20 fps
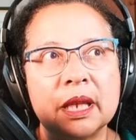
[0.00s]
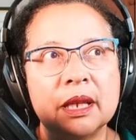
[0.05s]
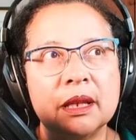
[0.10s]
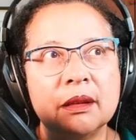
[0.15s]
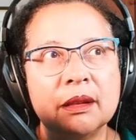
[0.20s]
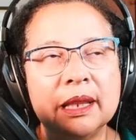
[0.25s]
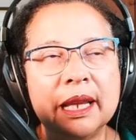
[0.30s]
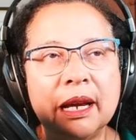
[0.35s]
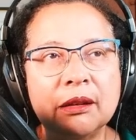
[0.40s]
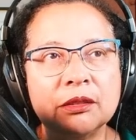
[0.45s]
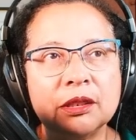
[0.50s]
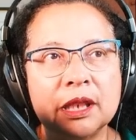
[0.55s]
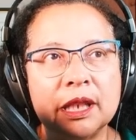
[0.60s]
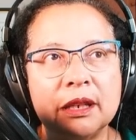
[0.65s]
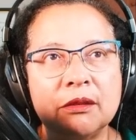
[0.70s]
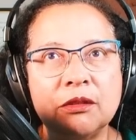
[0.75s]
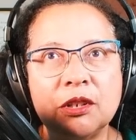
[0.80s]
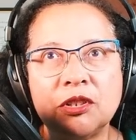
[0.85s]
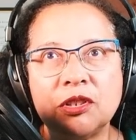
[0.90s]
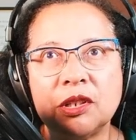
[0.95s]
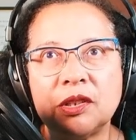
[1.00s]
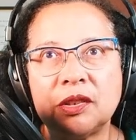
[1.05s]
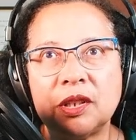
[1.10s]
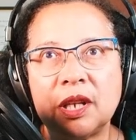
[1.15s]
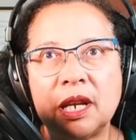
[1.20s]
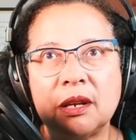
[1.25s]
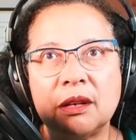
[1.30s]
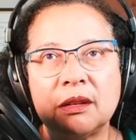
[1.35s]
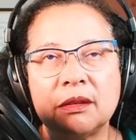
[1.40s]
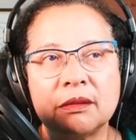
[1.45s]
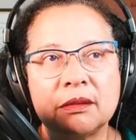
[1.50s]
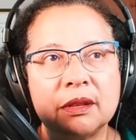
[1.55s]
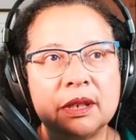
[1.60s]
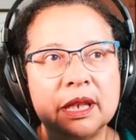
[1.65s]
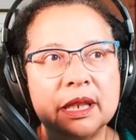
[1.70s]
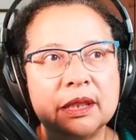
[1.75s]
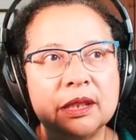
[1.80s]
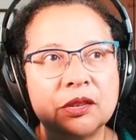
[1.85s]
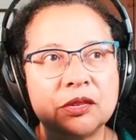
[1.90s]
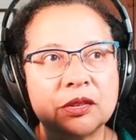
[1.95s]
Loudly, which is here
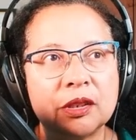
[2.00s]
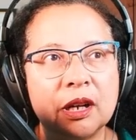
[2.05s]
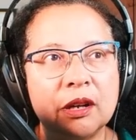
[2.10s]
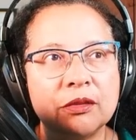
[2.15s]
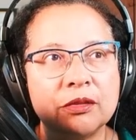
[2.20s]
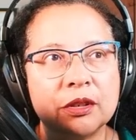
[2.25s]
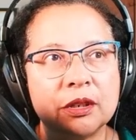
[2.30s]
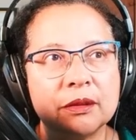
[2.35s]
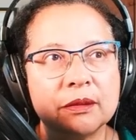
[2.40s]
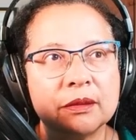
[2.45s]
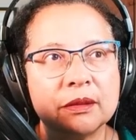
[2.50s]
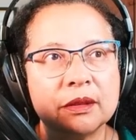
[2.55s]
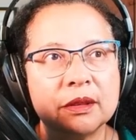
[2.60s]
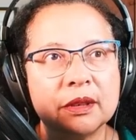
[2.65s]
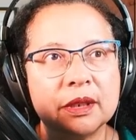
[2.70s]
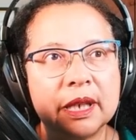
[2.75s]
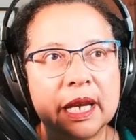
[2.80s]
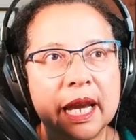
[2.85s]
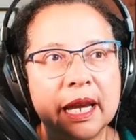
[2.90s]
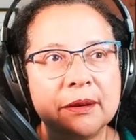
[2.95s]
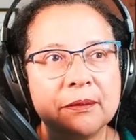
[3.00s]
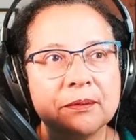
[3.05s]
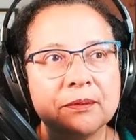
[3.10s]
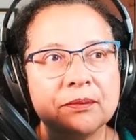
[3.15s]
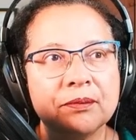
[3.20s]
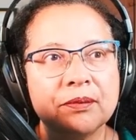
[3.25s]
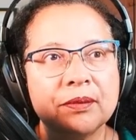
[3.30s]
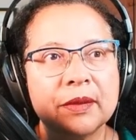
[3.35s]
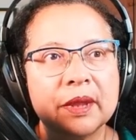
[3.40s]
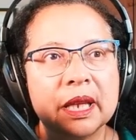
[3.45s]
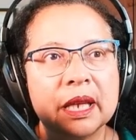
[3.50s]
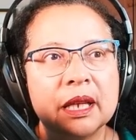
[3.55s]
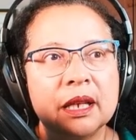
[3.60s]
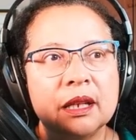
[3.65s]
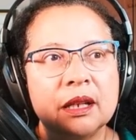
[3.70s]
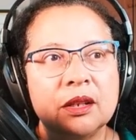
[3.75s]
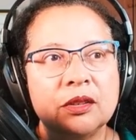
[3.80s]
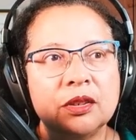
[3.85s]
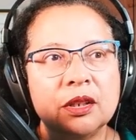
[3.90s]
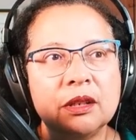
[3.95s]
in Discover. Okay,
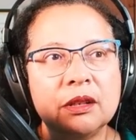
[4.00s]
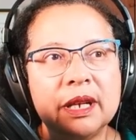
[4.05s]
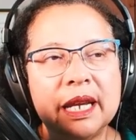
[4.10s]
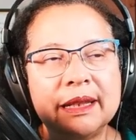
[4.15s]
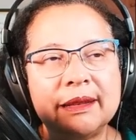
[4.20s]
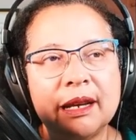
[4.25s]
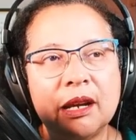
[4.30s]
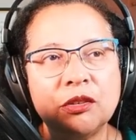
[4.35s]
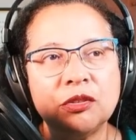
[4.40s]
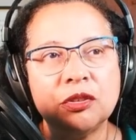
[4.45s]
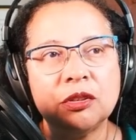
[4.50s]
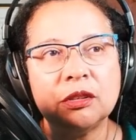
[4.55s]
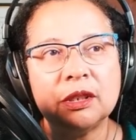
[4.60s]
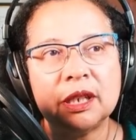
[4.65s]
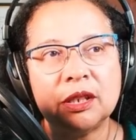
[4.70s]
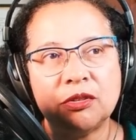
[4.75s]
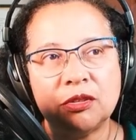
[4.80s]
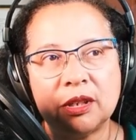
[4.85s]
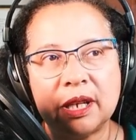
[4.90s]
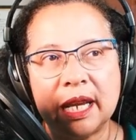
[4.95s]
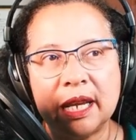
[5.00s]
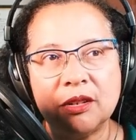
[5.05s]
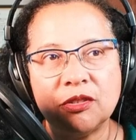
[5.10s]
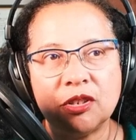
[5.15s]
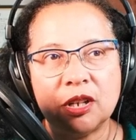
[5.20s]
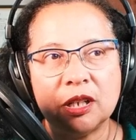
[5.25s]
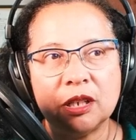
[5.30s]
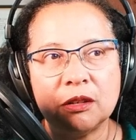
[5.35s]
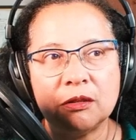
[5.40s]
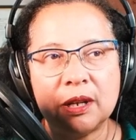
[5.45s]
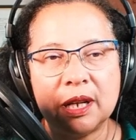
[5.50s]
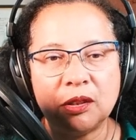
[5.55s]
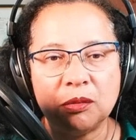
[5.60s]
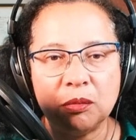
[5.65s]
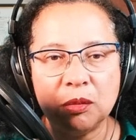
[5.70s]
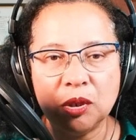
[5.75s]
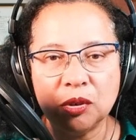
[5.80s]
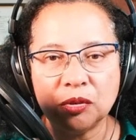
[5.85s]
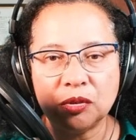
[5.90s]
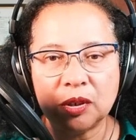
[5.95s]
so it tells you that you can generate
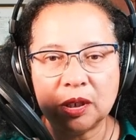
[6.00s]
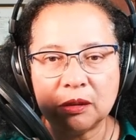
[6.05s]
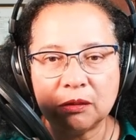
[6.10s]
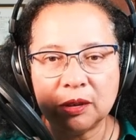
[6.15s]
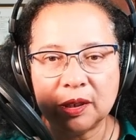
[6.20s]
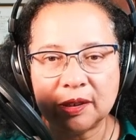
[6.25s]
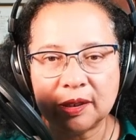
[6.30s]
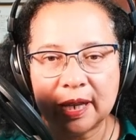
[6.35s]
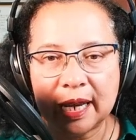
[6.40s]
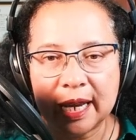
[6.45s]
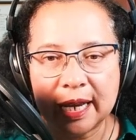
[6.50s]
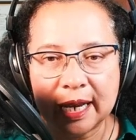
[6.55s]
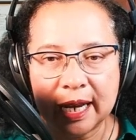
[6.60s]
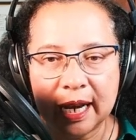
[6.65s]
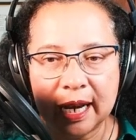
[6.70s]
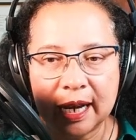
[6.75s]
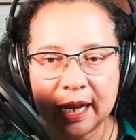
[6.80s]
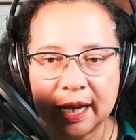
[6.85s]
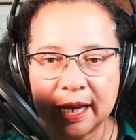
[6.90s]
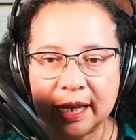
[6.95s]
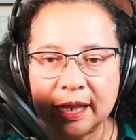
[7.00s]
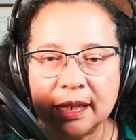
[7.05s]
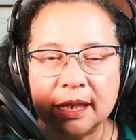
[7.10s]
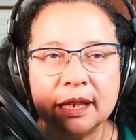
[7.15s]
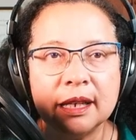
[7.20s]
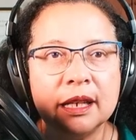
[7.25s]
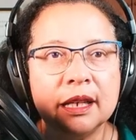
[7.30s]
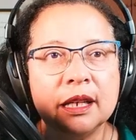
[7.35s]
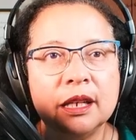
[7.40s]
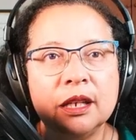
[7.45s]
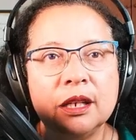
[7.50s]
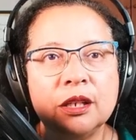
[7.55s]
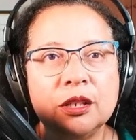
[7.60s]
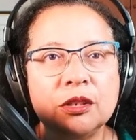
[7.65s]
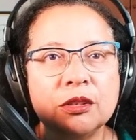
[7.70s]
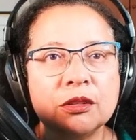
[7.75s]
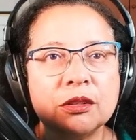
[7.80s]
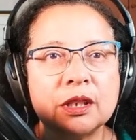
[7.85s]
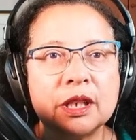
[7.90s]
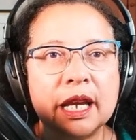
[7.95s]
music with AI,
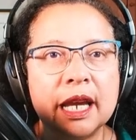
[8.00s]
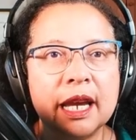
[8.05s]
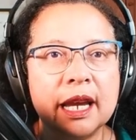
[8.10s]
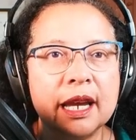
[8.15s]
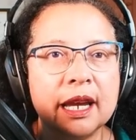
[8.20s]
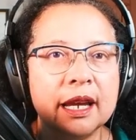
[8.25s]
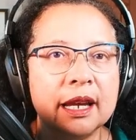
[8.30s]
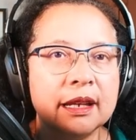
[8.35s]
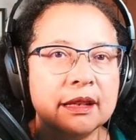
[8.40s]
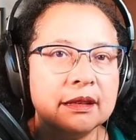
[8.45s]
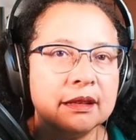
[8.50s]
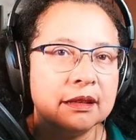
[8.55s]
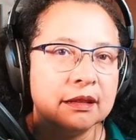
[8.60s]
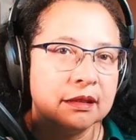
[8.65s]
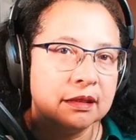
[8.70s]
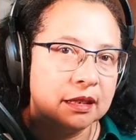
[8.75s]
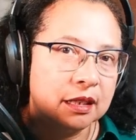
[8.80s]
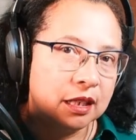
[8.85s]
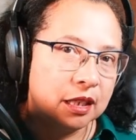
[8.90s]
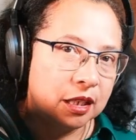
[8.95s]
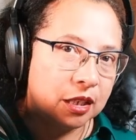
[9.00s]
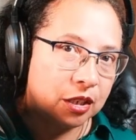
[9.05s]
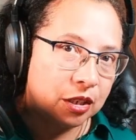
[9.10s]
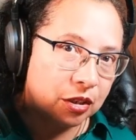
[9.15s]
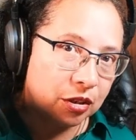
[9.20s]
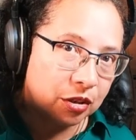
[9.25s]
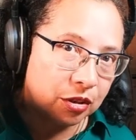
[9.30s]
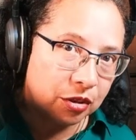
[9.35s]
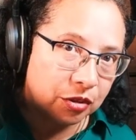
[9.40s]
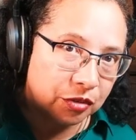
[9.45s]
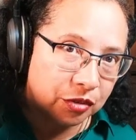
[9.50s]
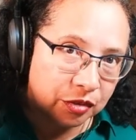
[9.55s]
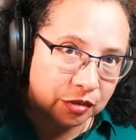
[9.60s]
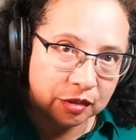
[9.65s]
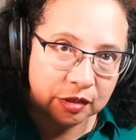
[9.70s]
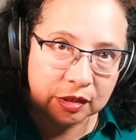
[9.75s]
you can use